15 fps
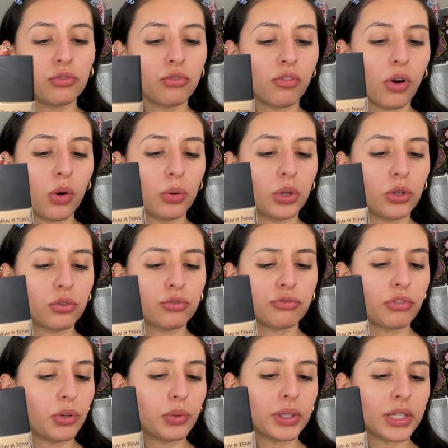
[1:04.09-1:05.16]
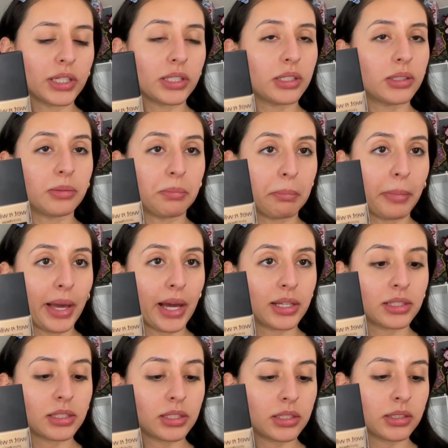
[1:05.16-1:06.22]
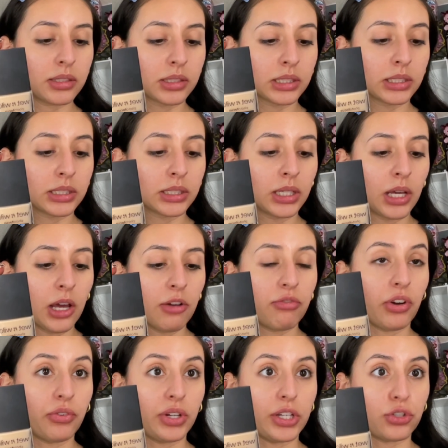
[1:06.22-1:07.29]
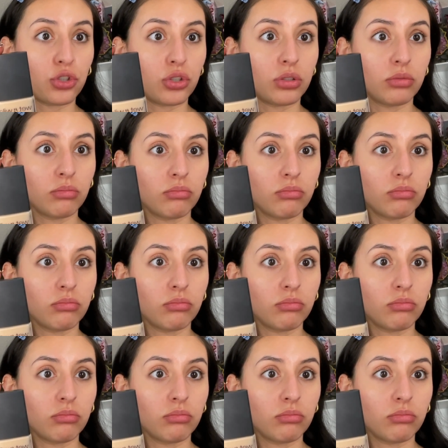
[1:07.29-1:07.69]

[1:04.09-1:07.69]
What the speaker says: Photo Focus Matte Foundation.